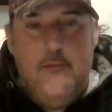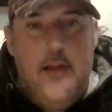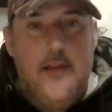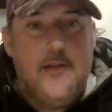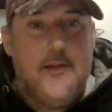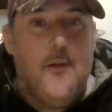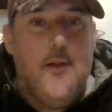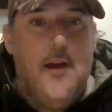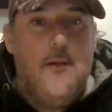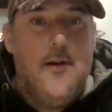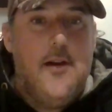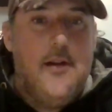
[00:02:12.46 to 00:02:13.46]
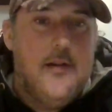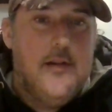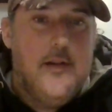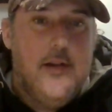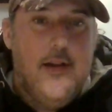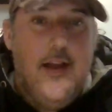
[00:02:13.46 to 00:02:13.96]
it's still that way.
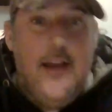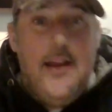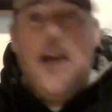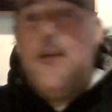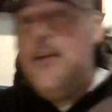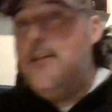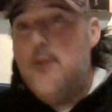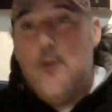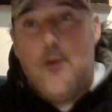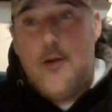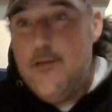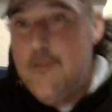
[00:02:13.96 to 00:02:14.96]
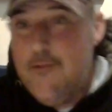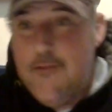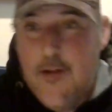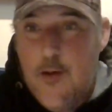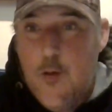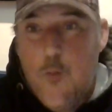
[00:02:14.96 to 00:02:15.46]
And now he's doing
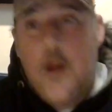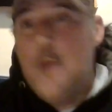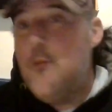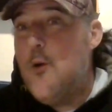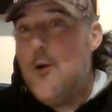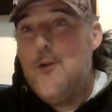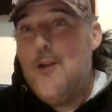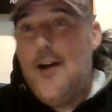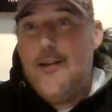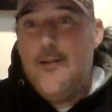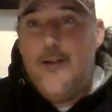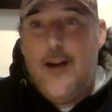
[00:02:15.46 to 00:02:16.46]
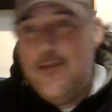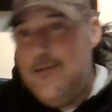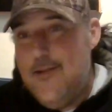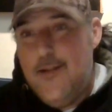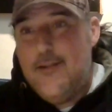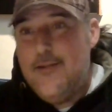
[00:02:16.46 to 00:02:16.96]
way more than I
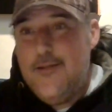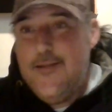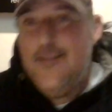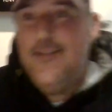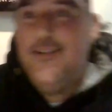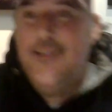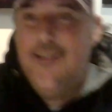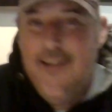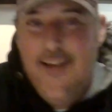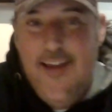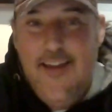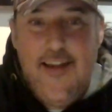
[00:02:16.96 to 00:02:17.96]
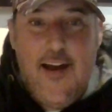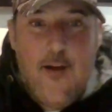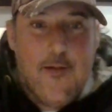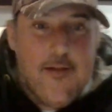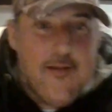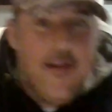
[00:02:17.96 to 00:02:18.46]
do. He's out
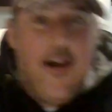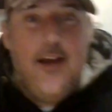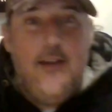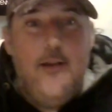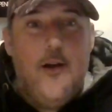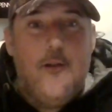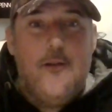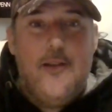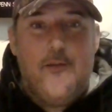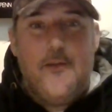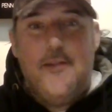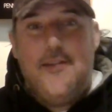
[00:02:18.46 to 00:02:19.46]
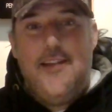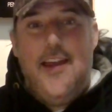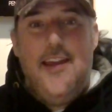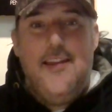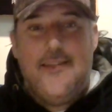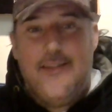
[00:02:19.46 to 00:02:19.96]
guiding over different
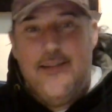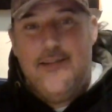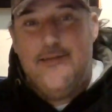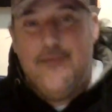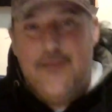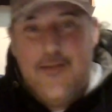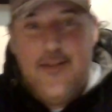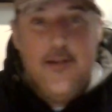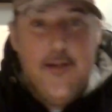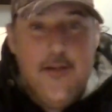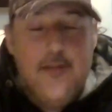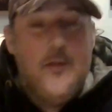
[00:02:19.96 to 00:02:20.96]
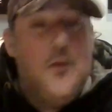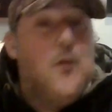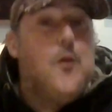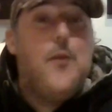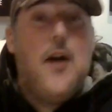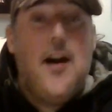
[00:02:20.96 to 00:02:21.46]
states and
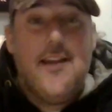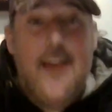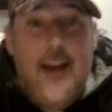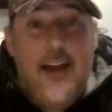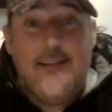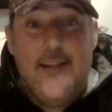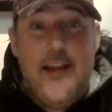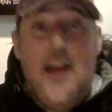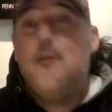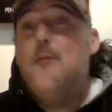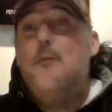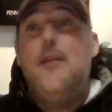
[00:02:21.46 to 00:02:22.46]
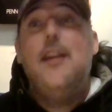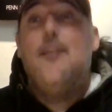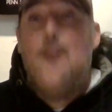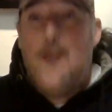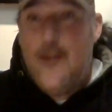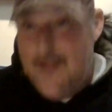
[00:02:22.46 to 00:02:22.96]
doing podcasts and having me
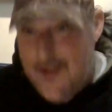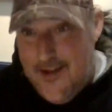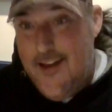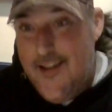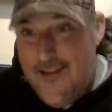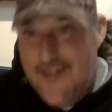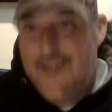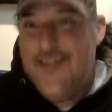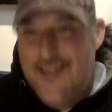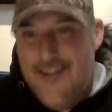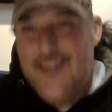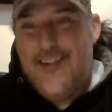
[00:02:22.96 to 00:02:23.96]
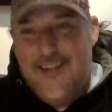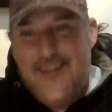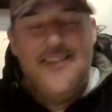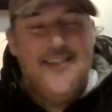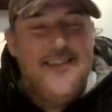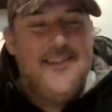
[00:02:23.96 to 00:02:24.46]
on as a guest,
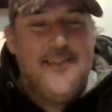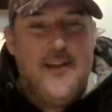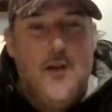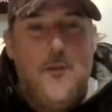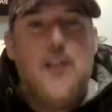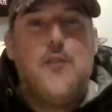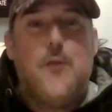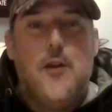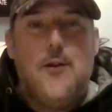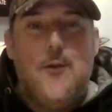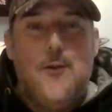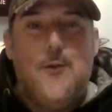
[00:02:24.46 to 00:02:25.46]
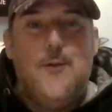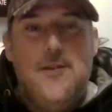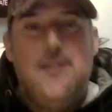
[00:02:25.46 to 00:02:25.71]
So, but it's pretty cool.